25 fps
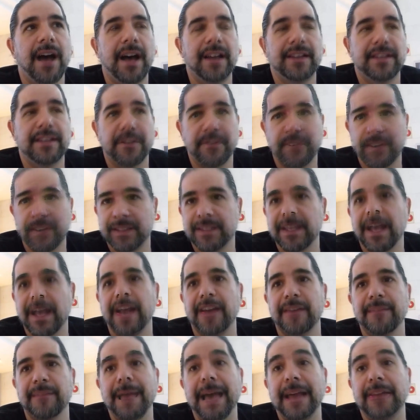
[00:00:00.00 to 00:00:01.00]
different
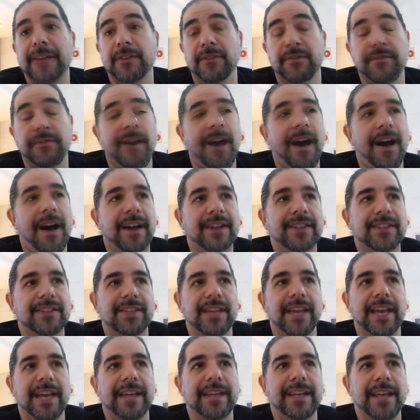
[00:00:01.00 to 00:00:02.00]
side of Matthew Fox,
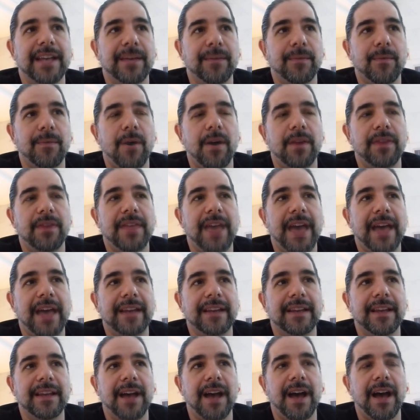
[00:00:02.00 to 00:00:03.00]
and one
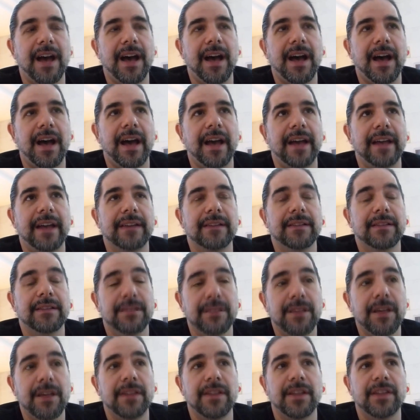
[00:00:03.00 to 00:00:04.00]
that
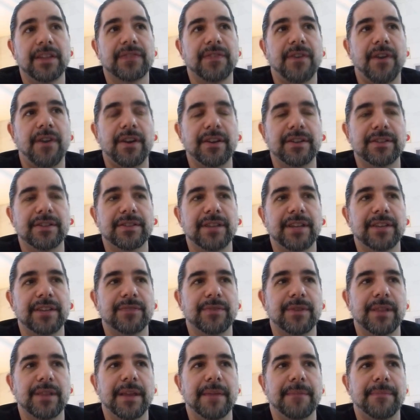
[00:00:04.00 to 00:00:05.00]
thus far has
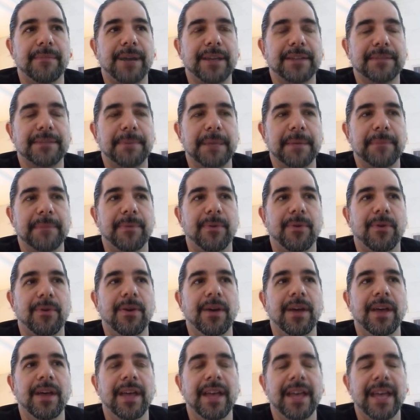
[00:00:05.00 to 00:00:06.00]
really impressed people.
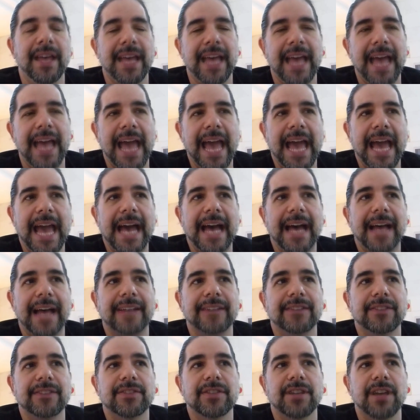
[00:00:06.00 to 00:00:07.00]

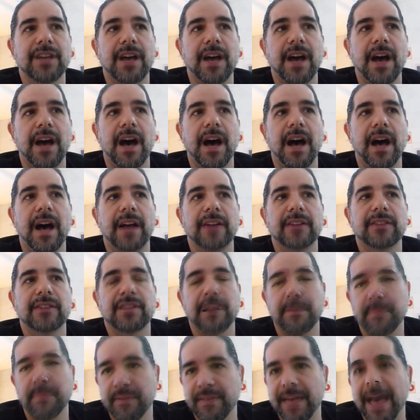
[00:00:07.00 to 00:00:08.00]
And
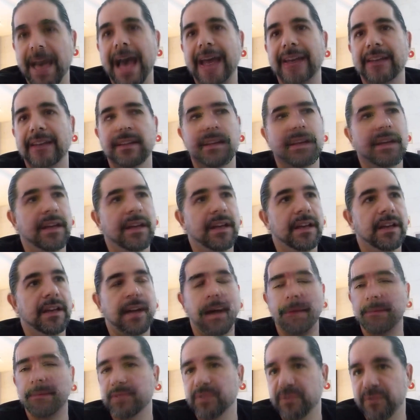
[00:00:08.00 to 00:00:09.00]
some of that
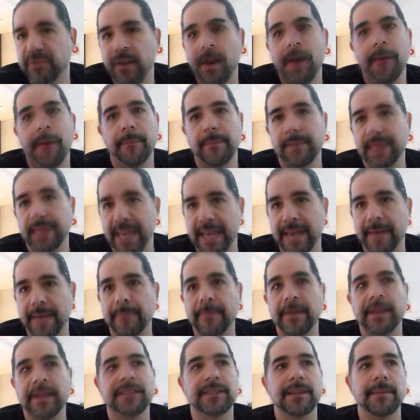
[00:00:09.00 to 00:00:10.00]
comes from
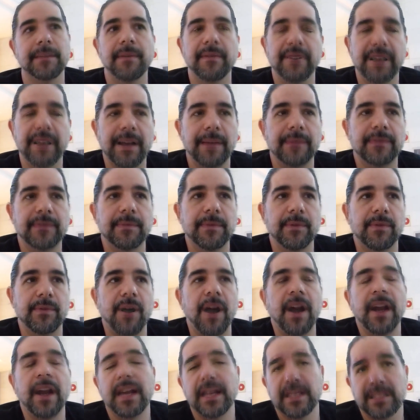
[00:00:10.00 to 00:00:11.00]
him, and some of it comes from the
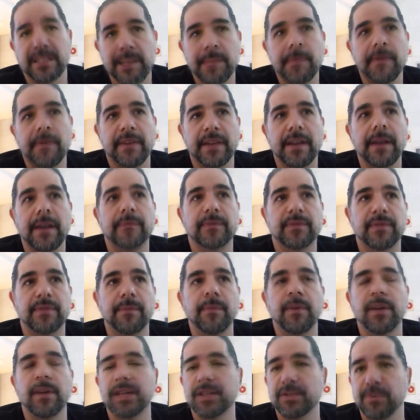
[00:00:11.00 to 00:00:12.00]
writing, and some of it comes
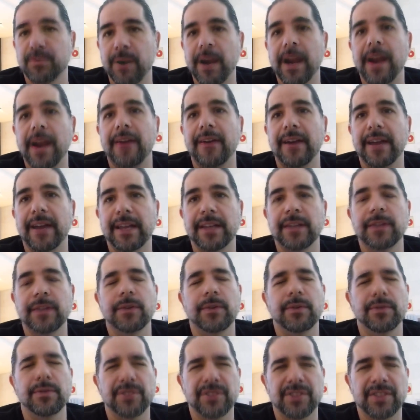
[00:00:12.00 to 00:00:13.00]
from what he's wearing. And
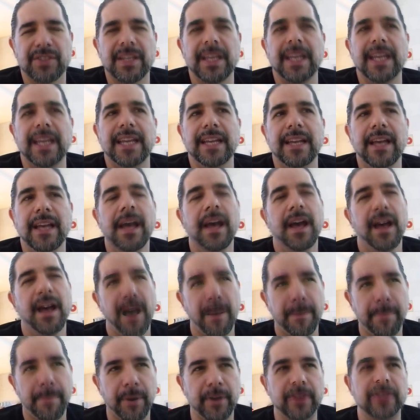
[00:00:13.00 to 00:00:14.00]
you'll see
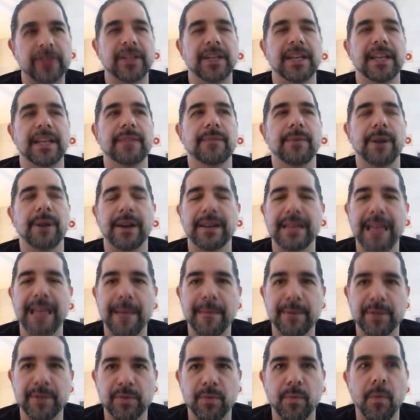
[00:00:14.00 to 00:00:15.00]
a person wearing
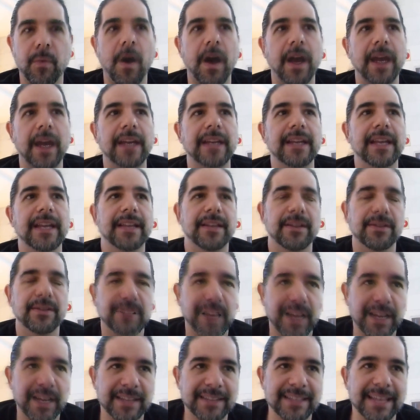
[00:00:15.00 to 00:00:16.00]
that much white and those
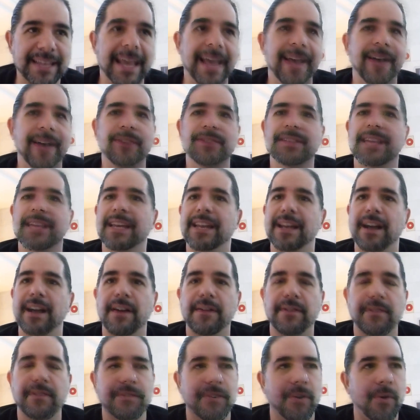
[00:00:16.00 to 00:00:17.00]
kind of tails getting
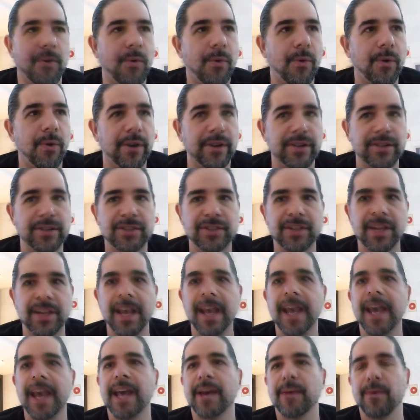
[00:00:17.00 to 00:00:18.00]
off of a horse
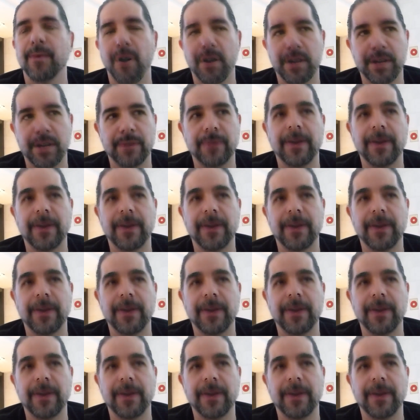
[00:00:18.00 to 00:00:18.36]
and walking